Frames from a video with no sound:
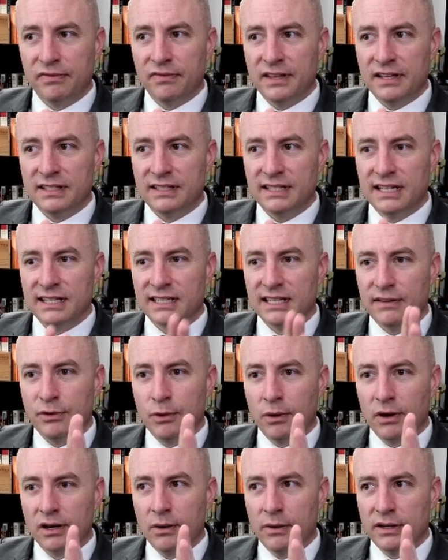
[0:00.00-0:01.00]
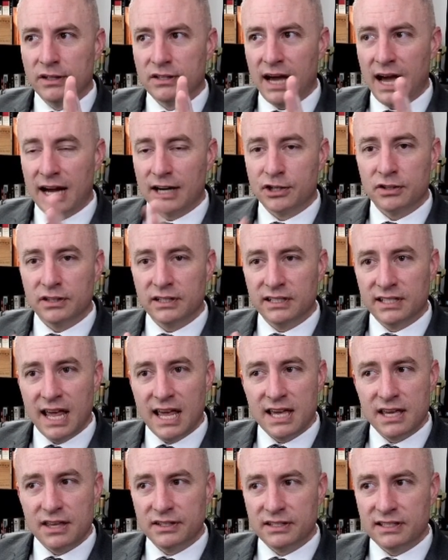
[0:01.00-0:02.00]
This is if you are going to actually
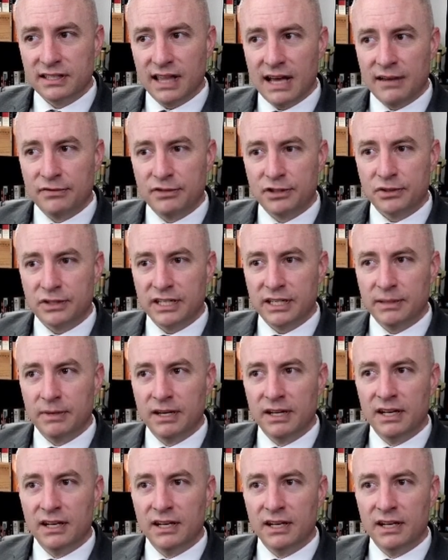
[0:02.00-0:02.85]
take this live stream,